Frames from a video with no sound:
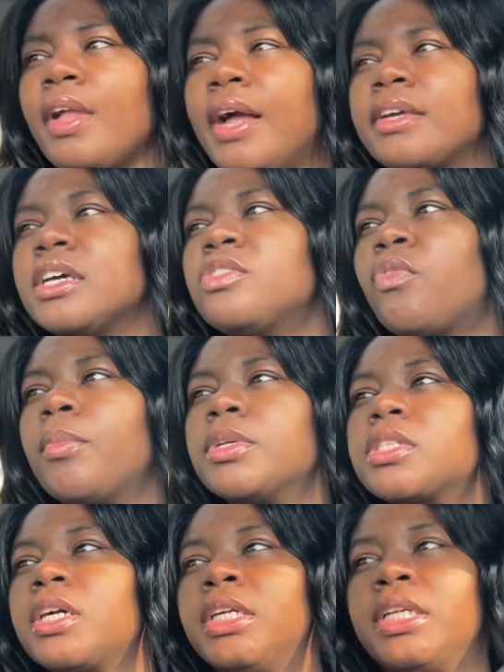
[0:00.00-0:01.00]
i guess from a
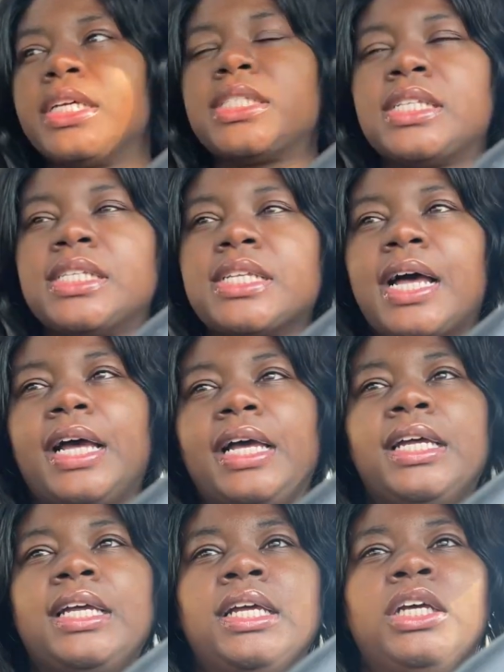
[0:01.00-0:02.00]
certain distance i
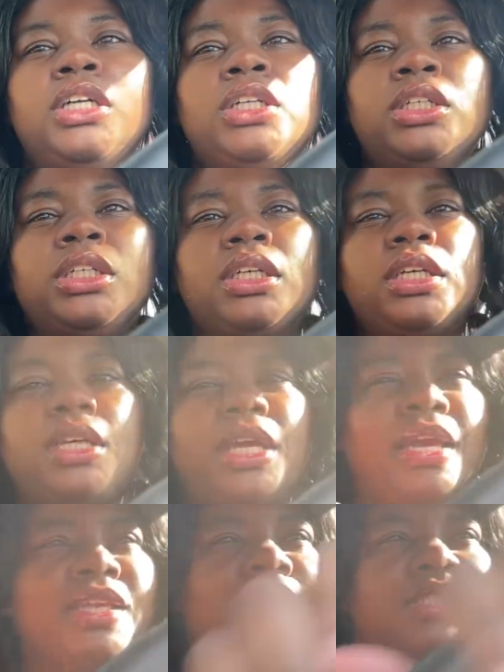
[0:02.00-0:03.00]
can't